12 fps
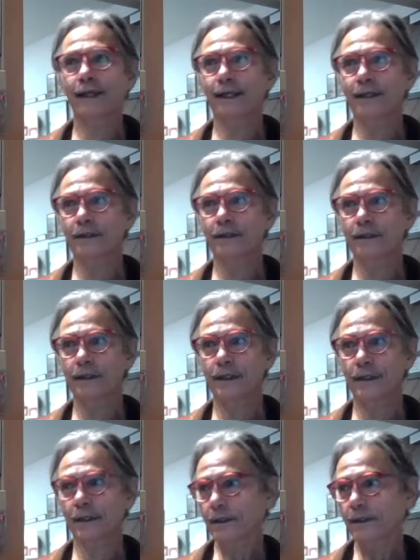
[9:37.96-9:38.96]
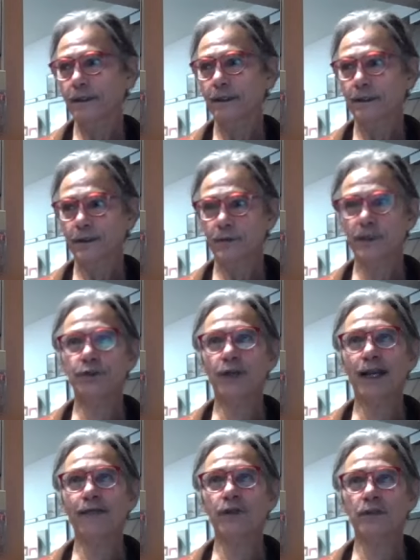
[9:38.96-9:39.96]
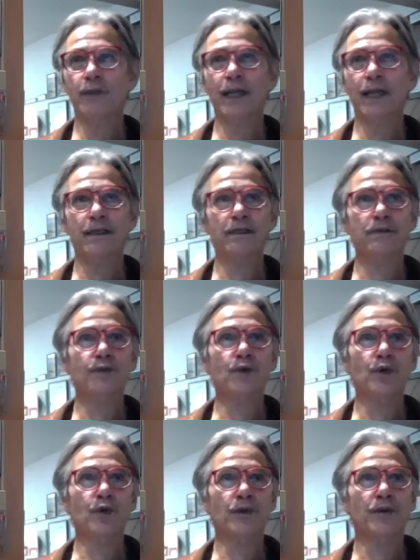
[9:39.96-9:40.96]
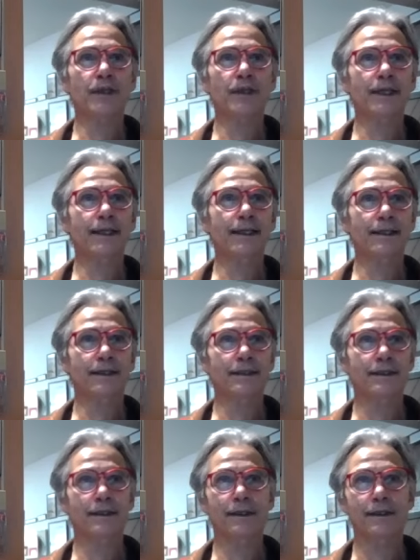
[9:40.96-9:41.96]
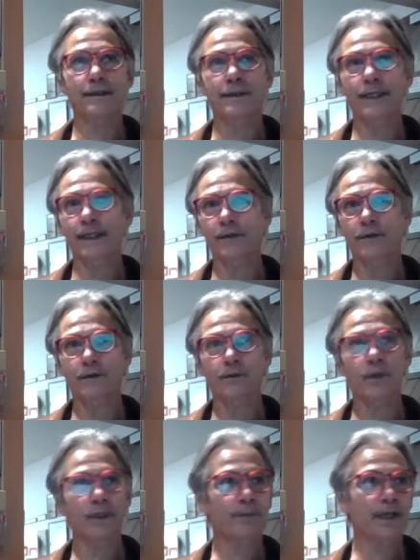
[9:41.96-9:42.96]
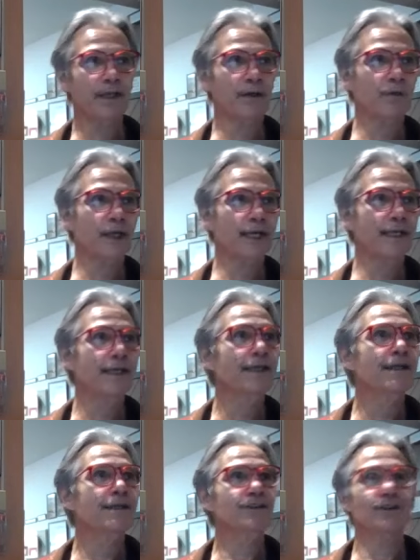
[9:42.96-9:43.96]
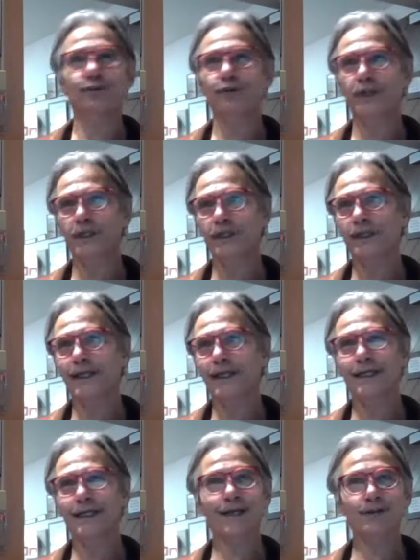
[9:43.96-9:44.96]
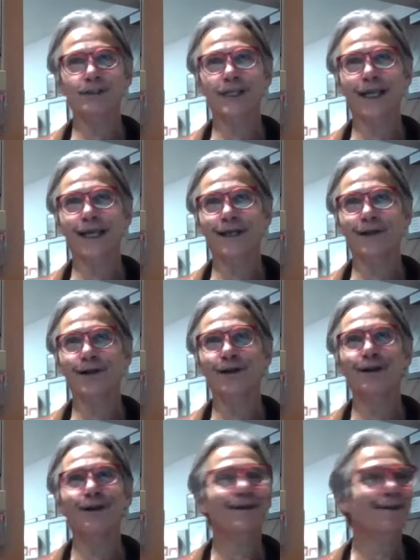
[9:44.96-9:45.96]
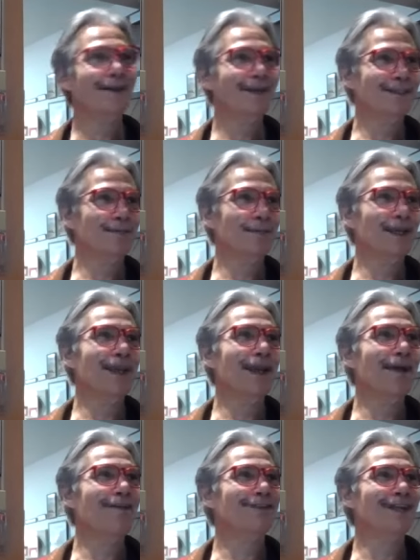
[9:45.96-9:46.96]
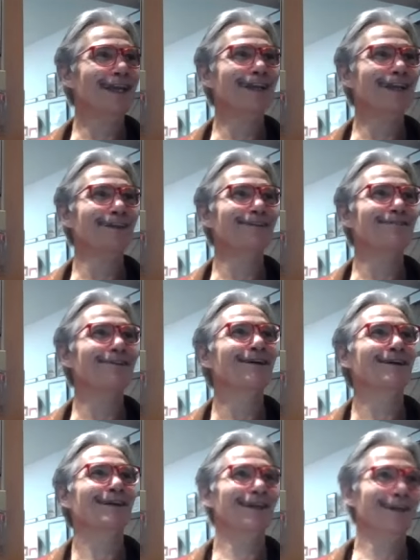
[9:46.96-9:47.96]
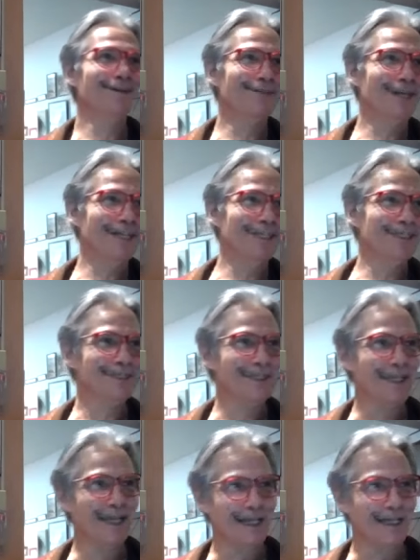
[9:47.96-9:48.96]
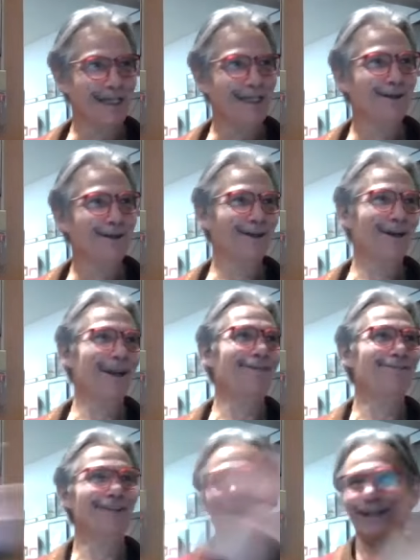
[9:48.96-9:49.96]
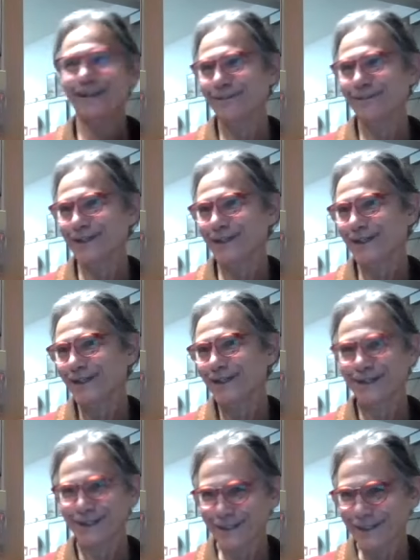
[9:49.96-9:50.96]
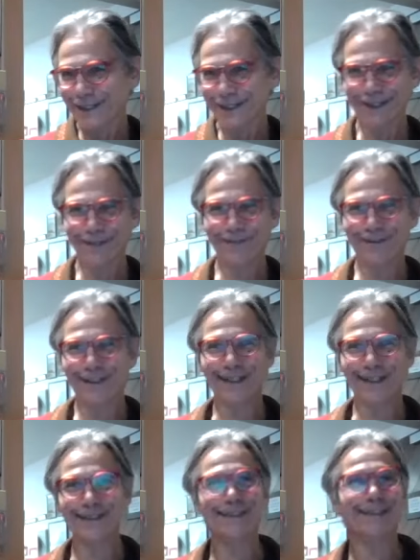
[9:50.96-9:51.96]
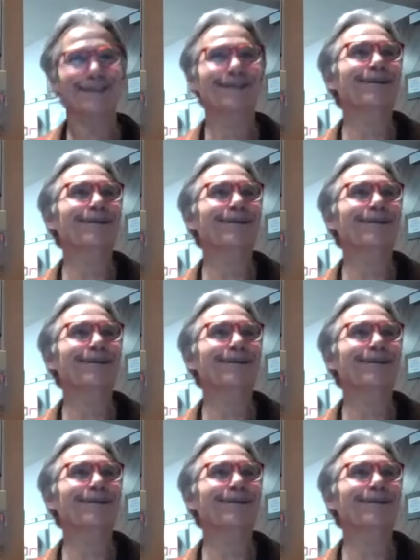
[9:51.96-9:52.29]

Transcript: And uh, we traveled back and forth, and uh, that what better way to feel like an outsider than to be half native in a white society or half native in a Tlingit village.